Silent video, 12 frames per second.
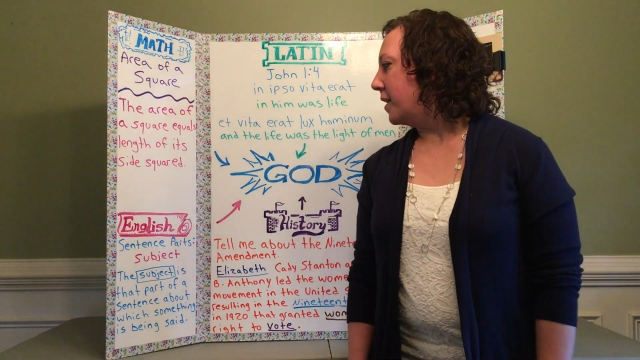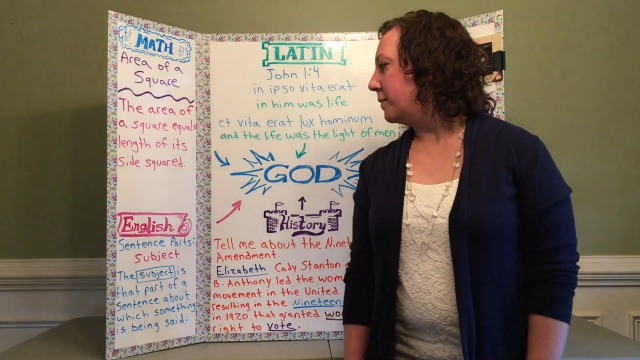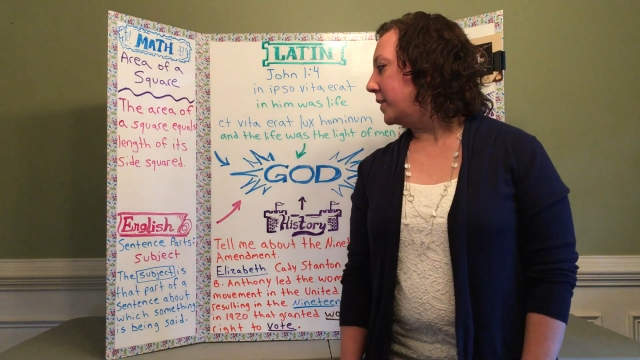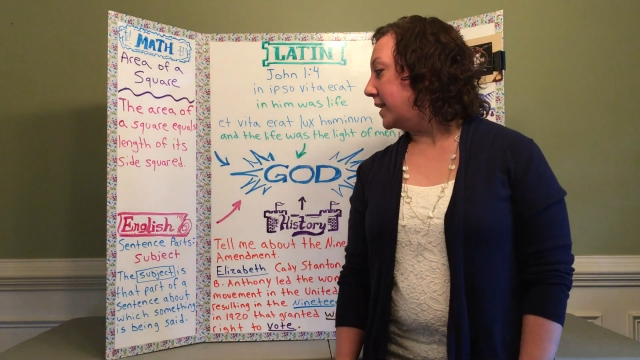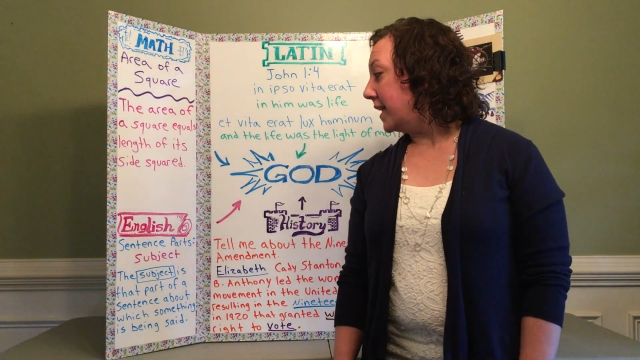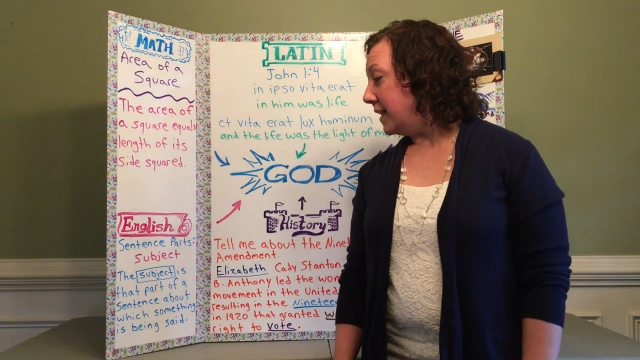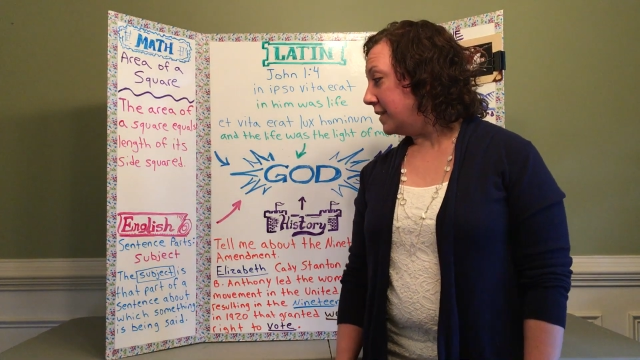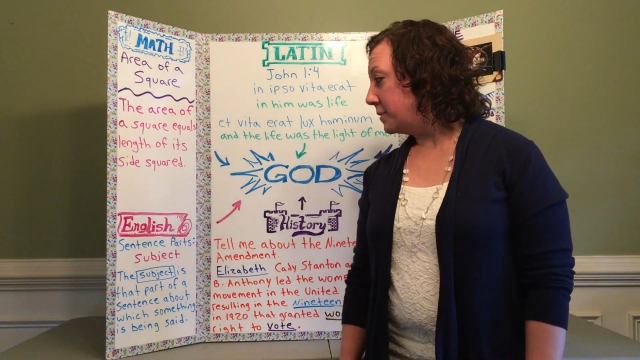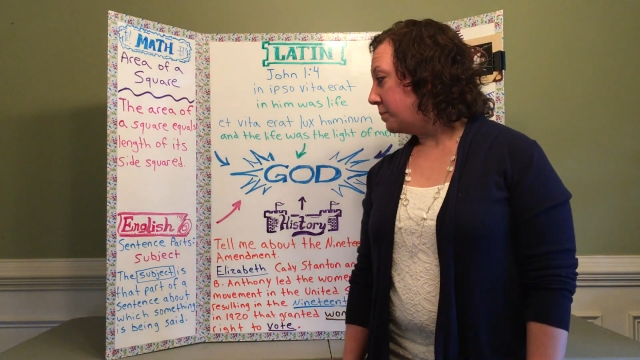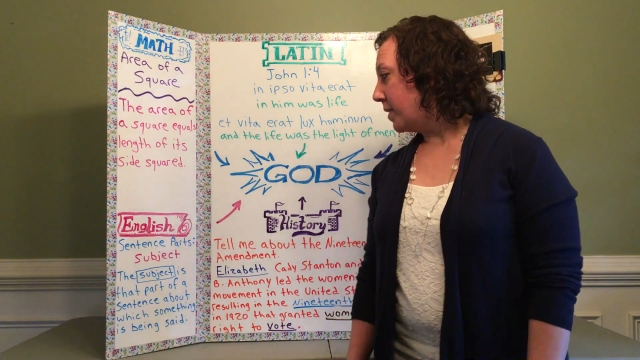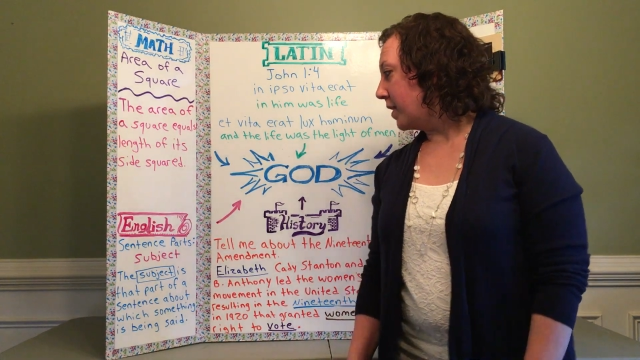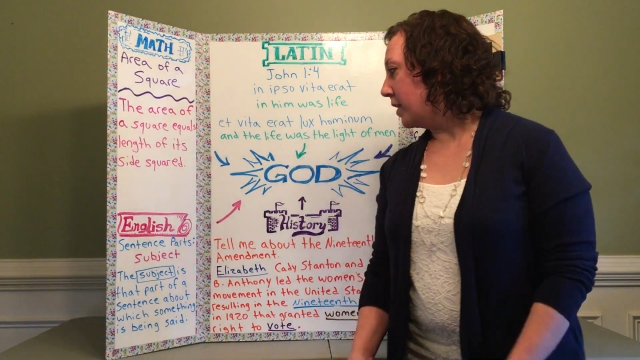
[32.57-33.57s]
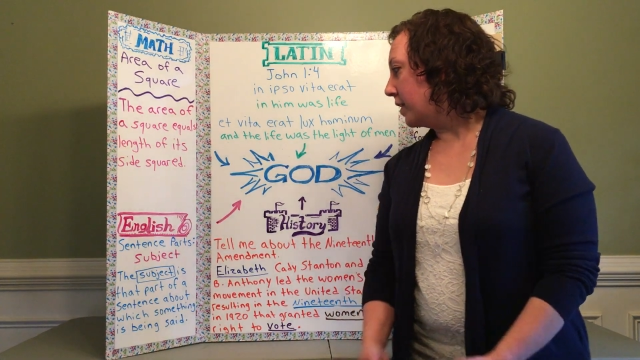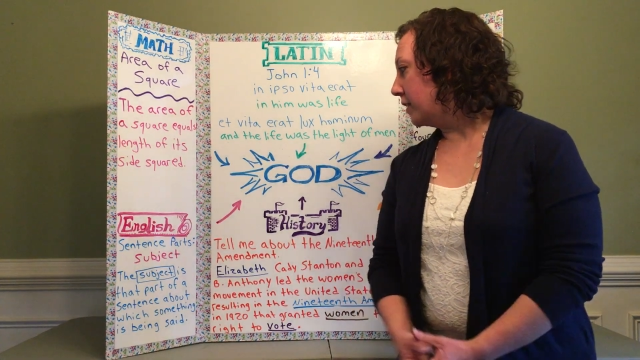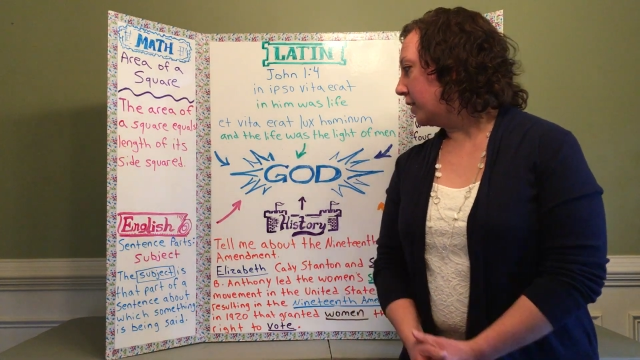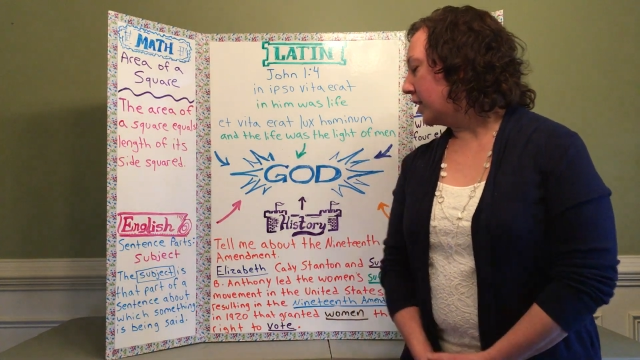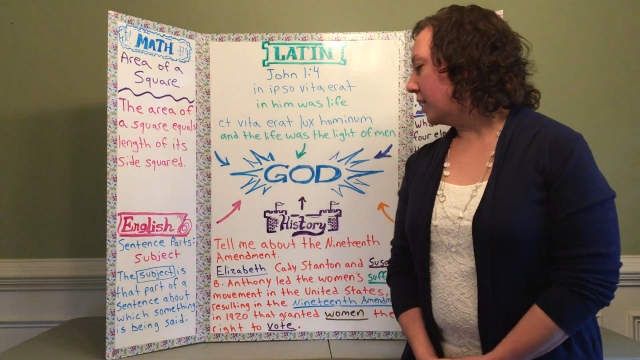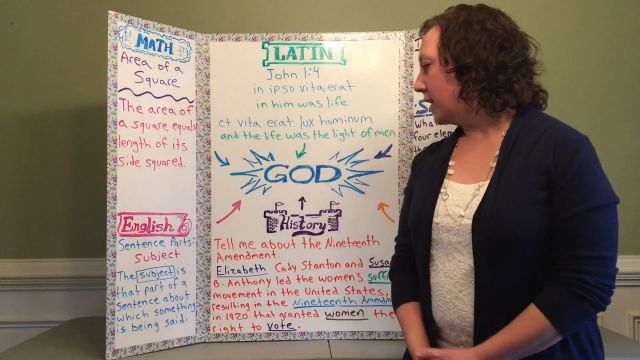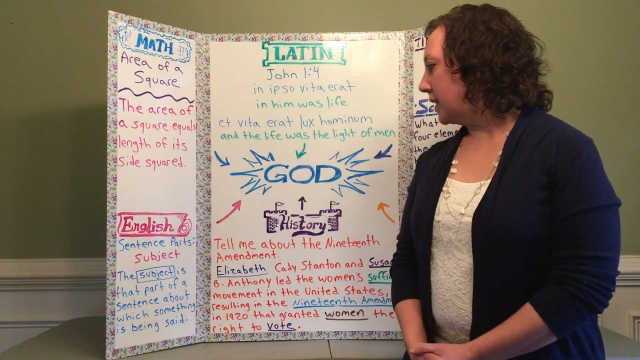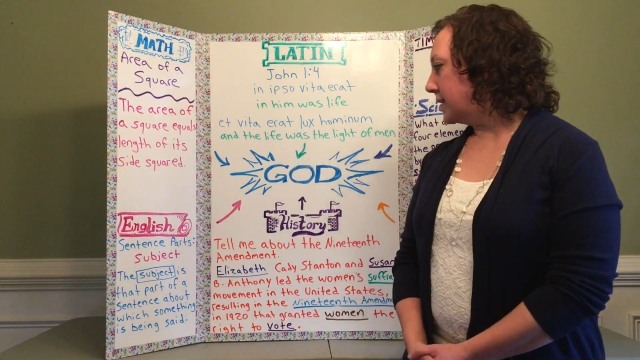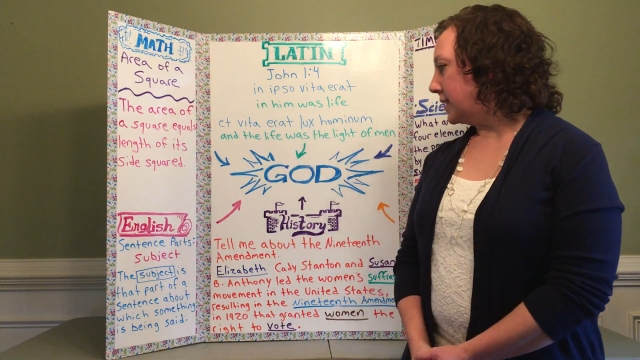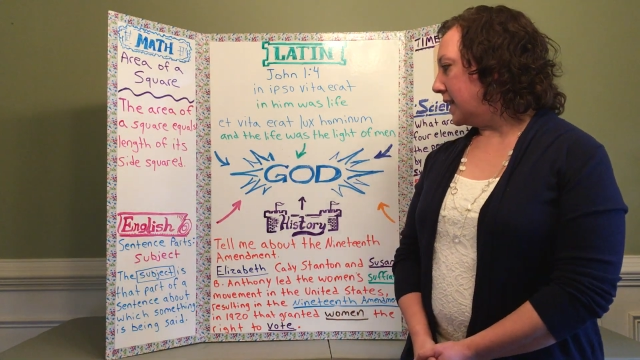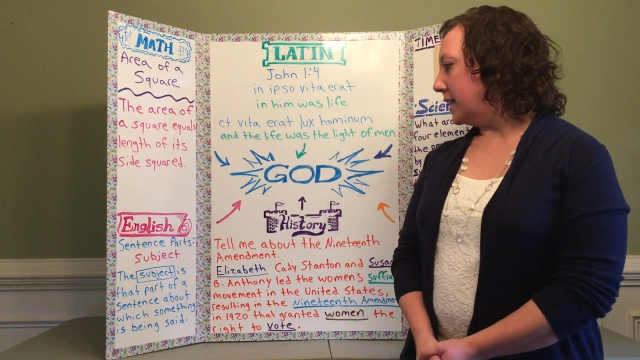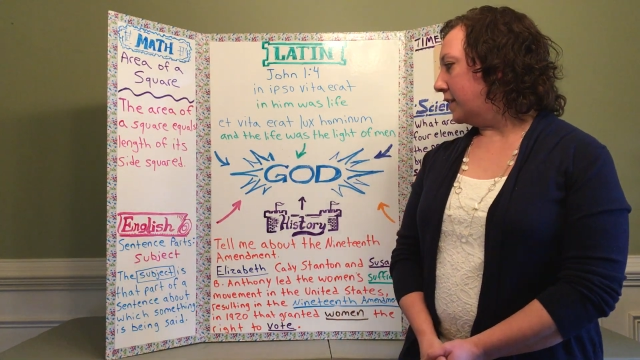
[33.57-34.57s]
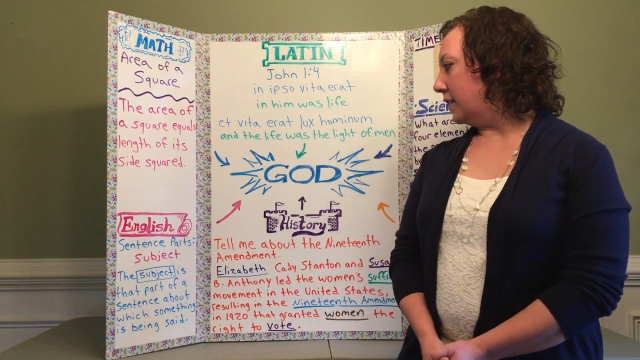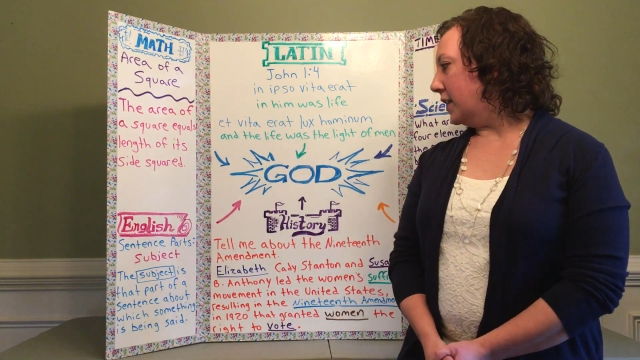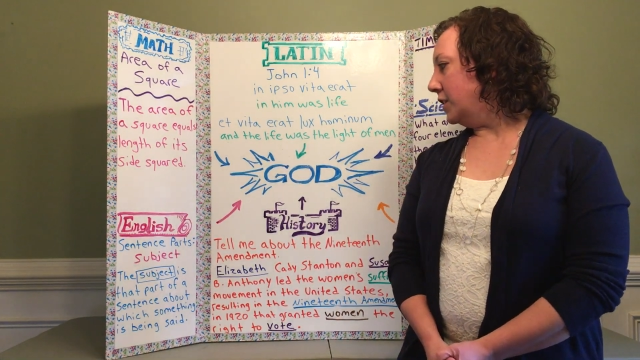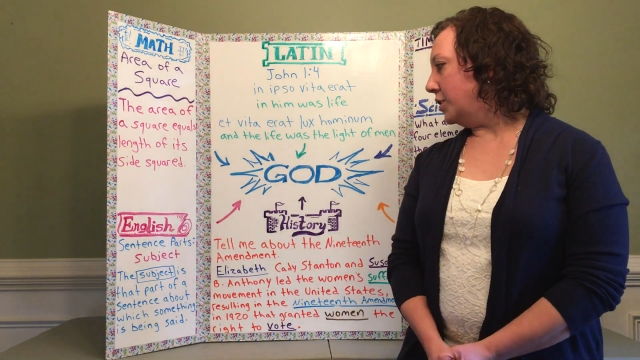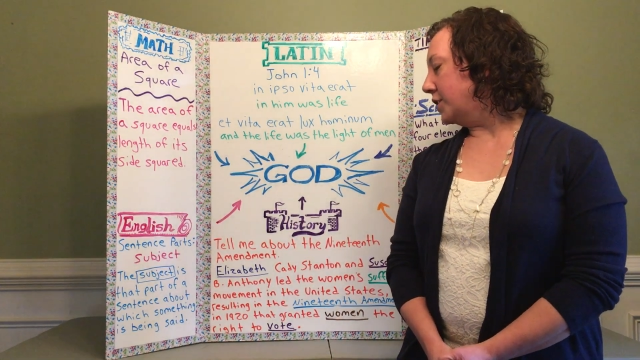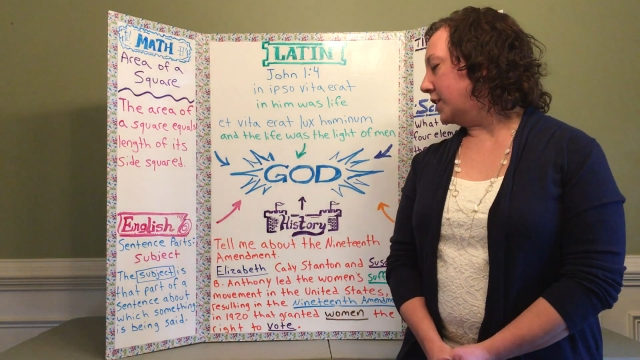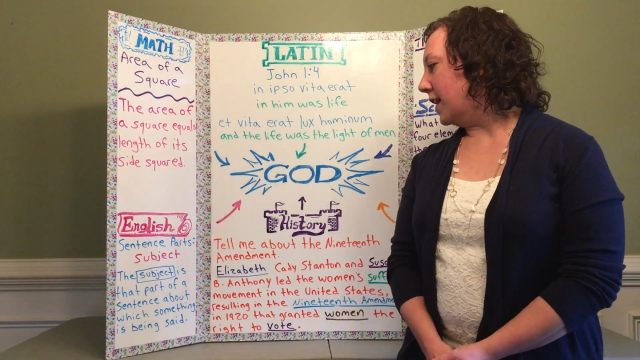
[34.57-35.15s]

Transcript: The next part is English,